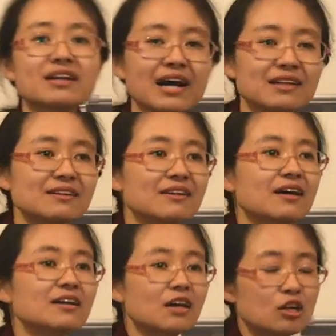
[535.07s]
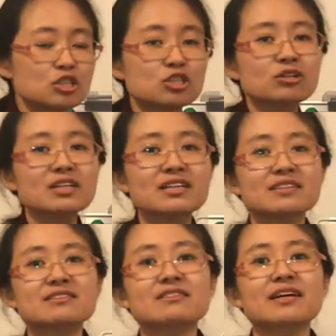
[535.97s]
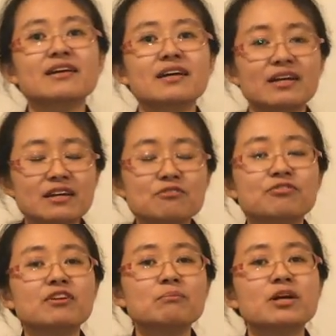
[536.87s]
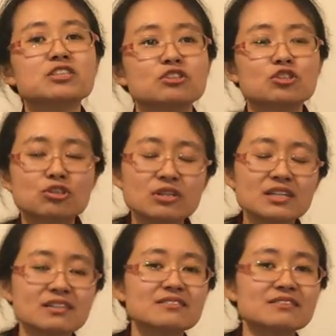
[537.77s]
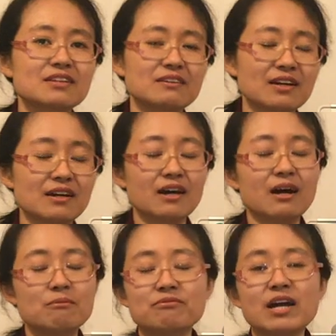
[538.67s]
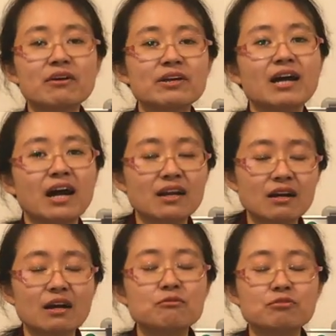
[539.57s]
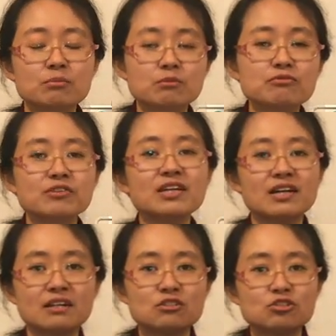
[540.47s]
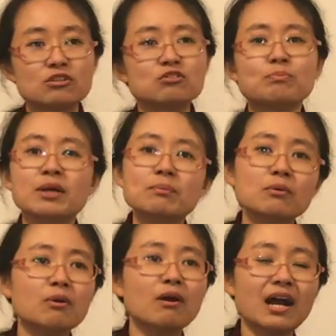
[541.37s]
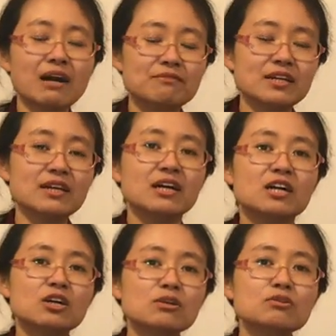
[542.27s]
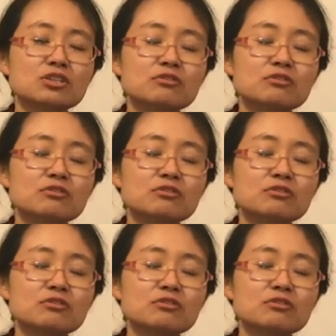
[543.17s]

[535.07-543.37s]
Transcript: and then triggers the inflammation, triggers the very uncomfortable feeling on the joint. So people will have the huge